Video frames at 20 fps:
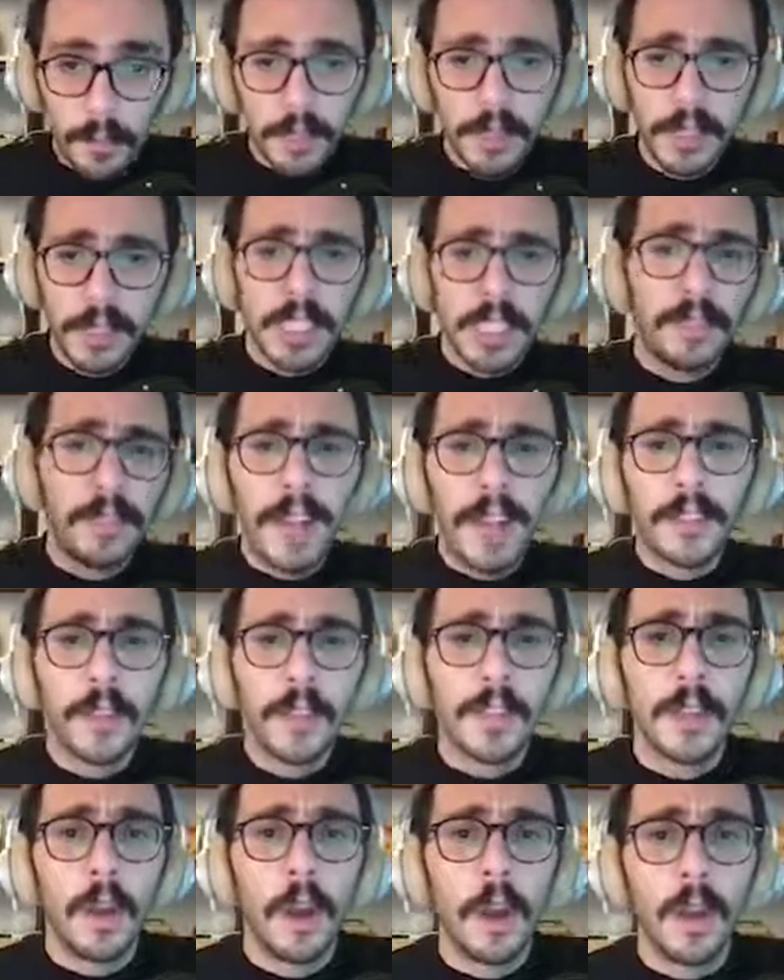These
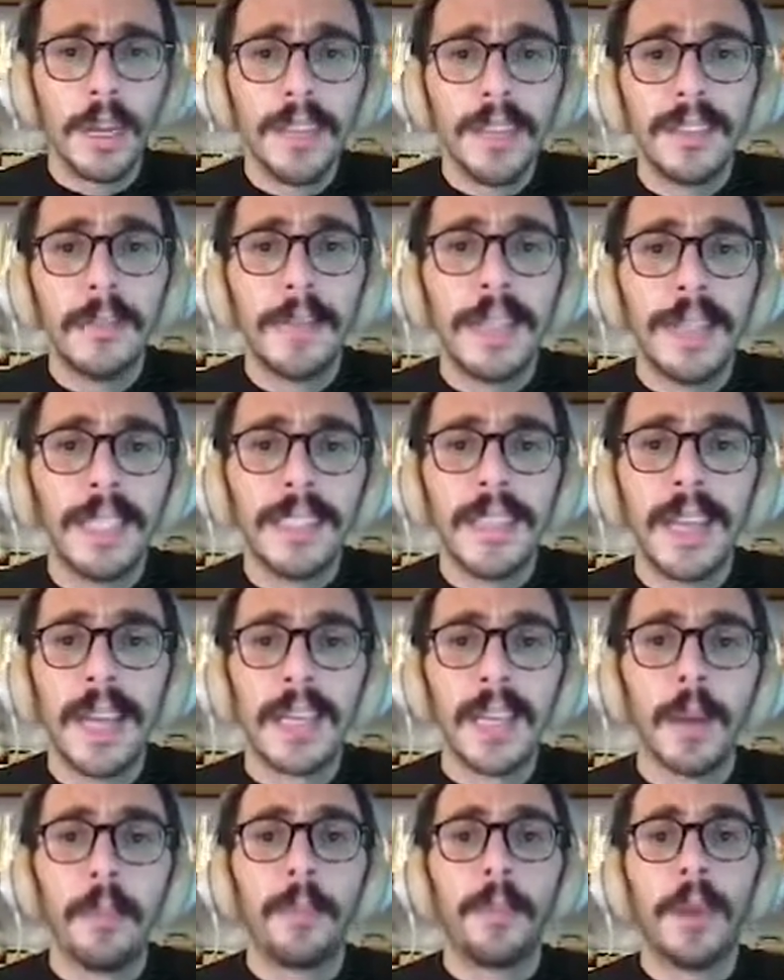factors are intimately
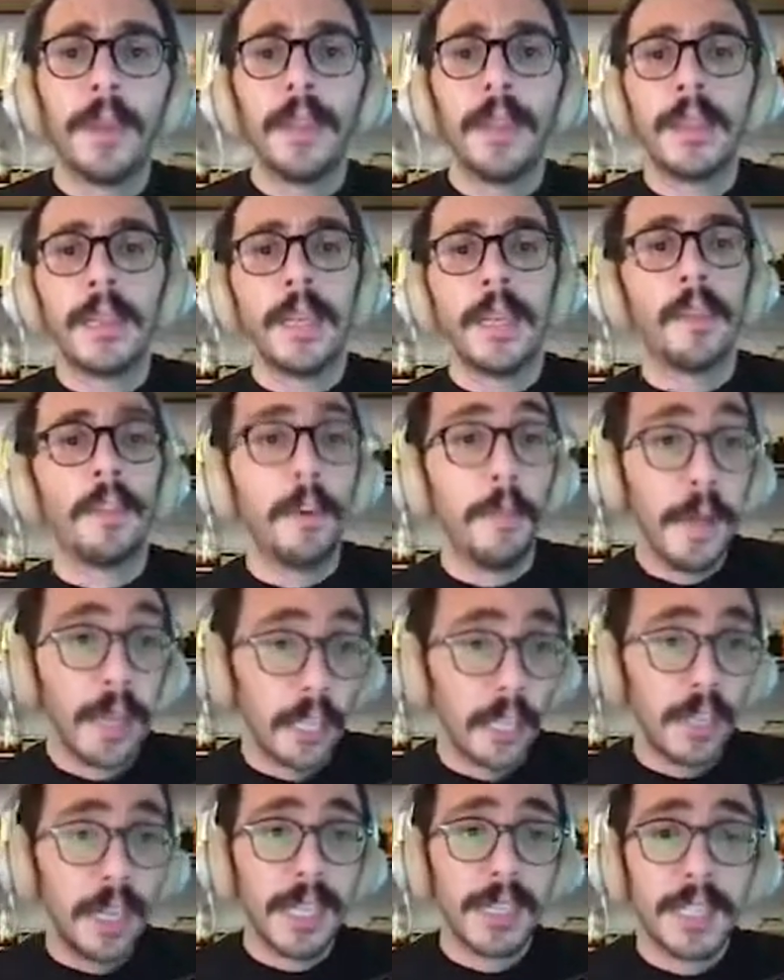tied up in the
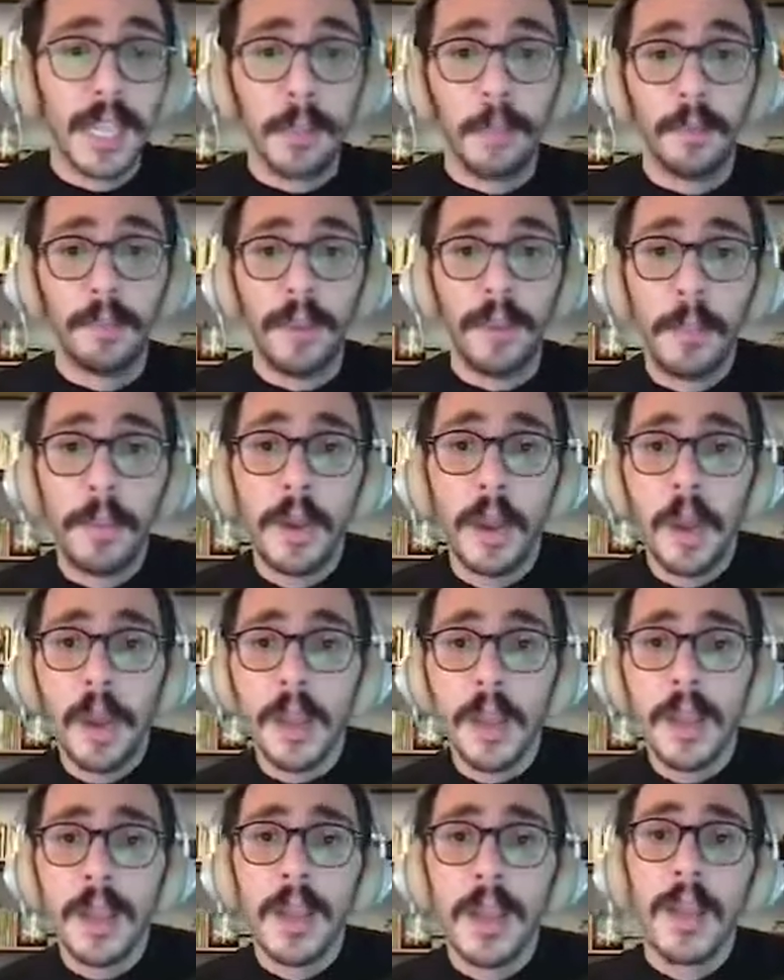information landscape of
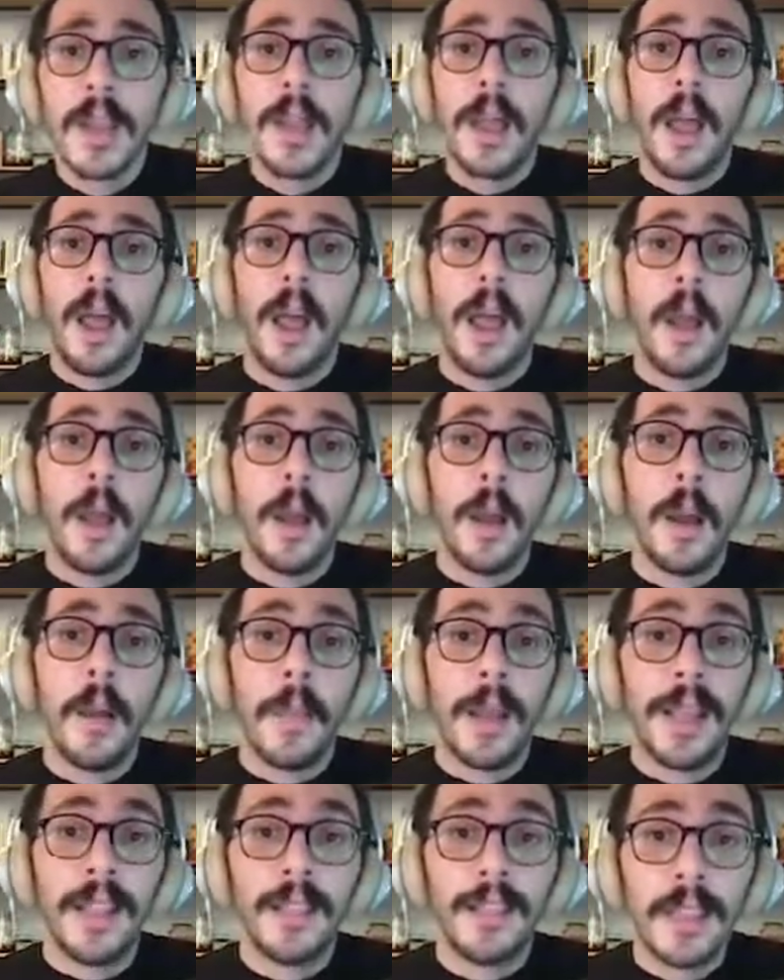Lebanon,
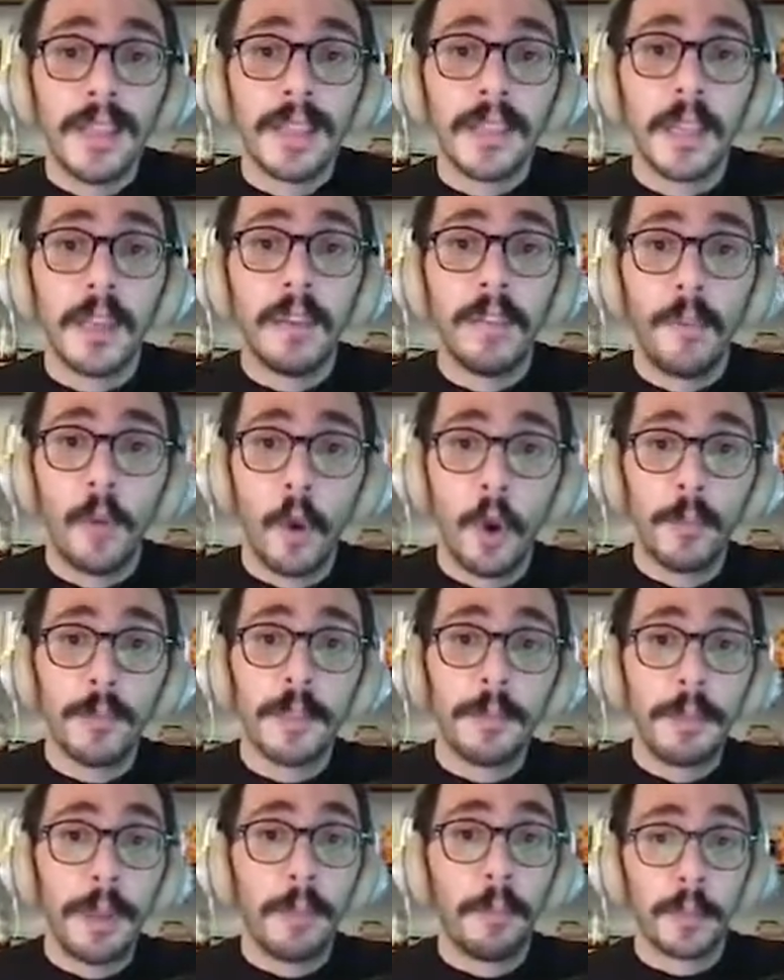and this informs
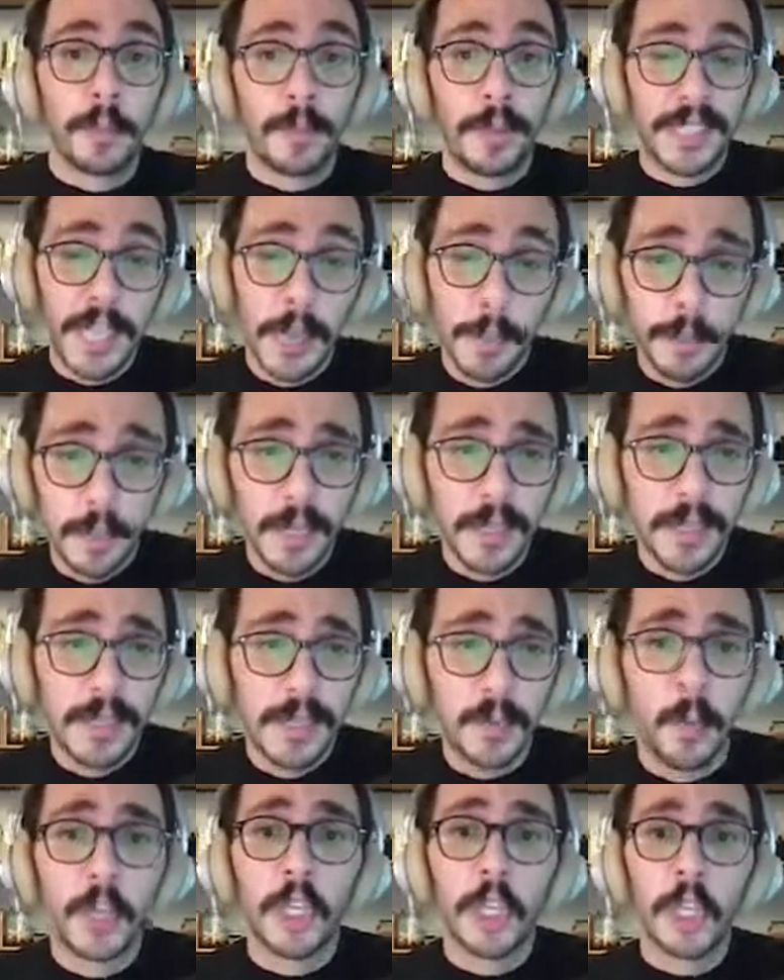people's
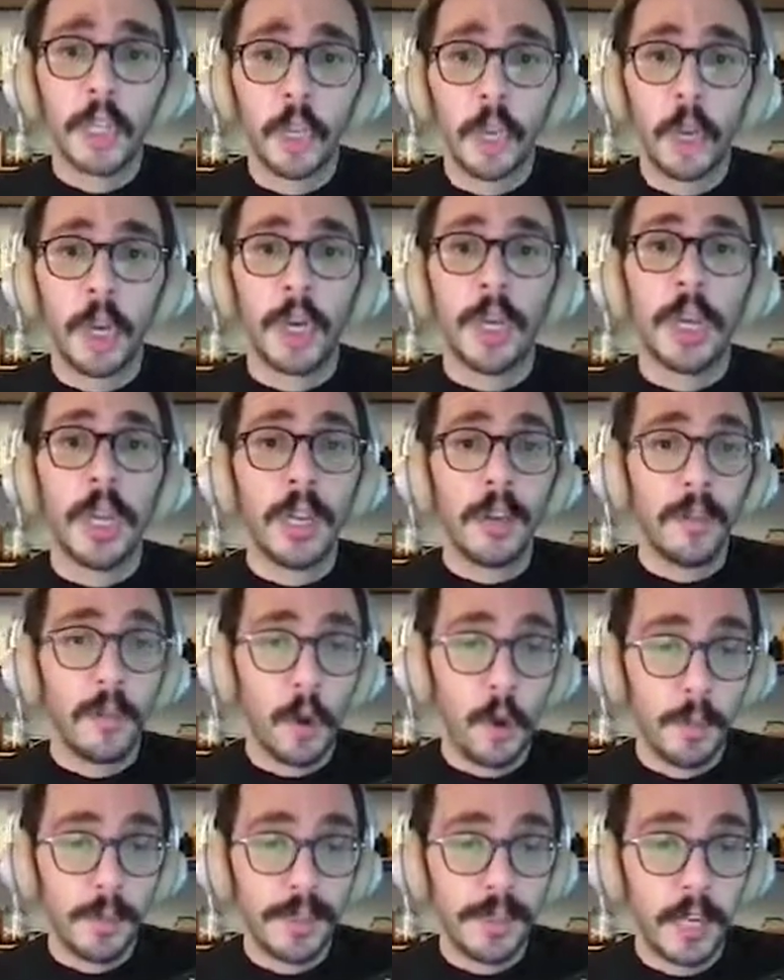perceptions, which in turn
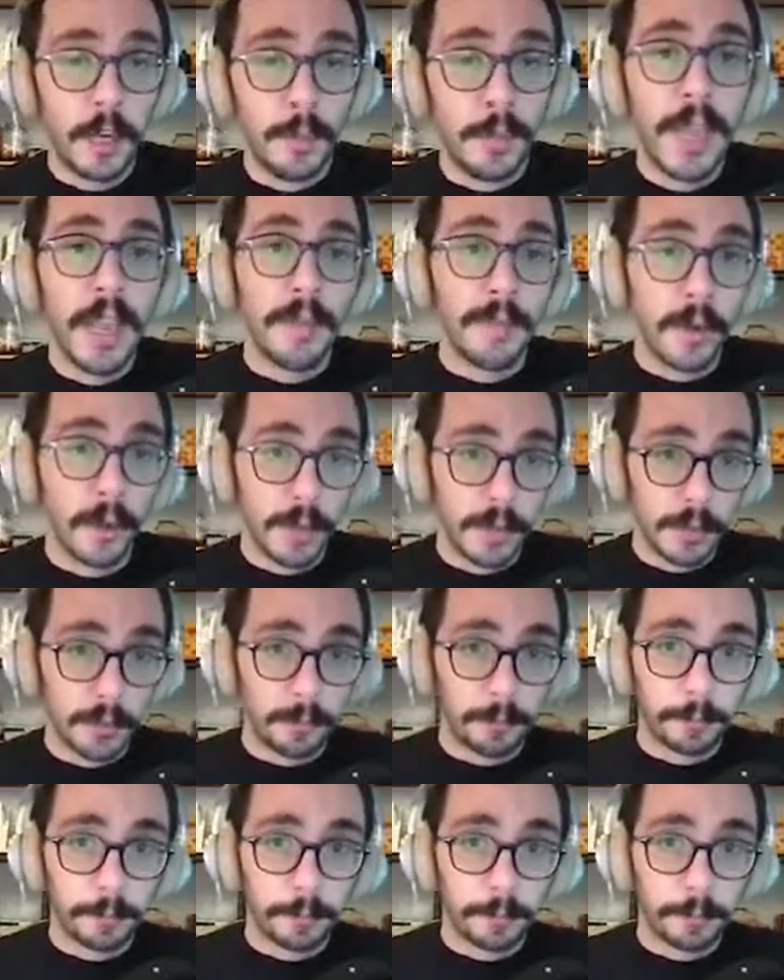informs their behaviors.